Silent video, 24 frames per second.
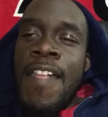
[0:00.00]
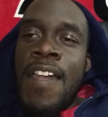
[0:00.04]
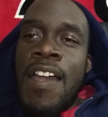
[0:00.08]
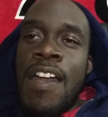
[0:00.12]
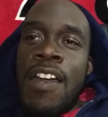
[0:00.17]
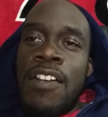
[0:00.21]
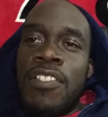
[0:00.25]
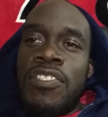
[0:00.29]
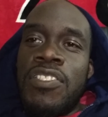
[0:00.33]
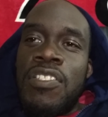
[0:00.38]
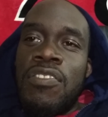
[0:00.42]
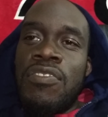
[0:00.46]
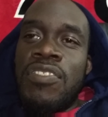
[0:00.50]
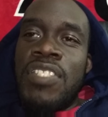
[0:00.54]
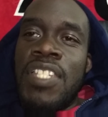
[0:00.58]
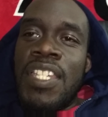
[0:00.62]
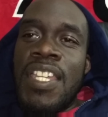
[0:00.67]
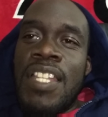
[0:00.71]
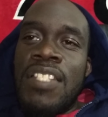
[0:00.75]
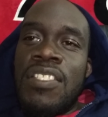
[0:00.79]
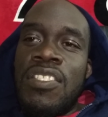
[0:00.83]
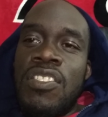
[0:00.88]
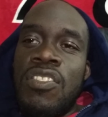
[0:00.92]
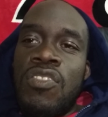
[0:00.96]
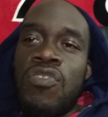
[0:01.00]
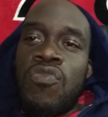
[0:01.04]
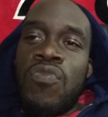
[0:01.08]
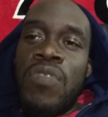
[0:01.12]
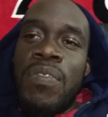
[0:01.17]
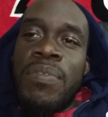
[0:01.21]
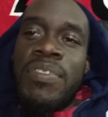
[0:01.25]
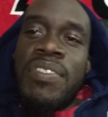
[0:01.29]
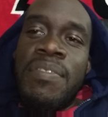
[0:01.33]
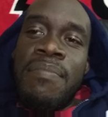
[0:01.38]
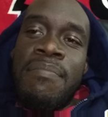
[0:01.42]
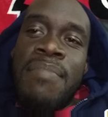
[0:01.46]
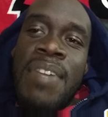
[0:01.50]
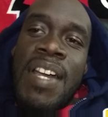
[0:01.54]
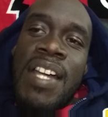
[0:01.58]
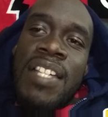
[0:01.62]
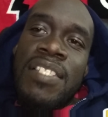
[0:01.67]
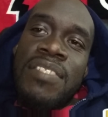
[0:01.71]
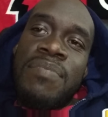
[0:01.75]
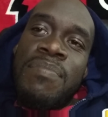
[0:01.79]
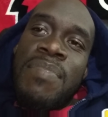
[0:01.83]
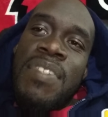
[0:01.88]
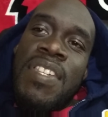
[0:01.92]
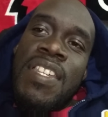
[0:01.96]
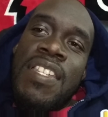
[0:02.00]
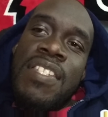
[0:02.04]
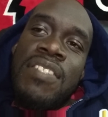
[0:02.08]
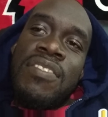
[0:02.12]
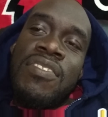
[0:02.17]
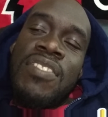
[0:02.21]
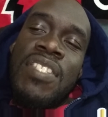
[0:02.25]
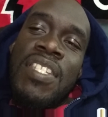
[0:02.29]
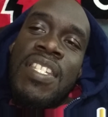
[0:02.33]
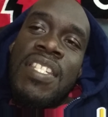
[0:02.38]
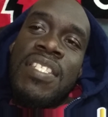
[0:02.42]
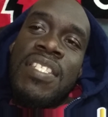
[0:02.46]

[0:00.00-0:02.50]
Also, check out the description box, man. Check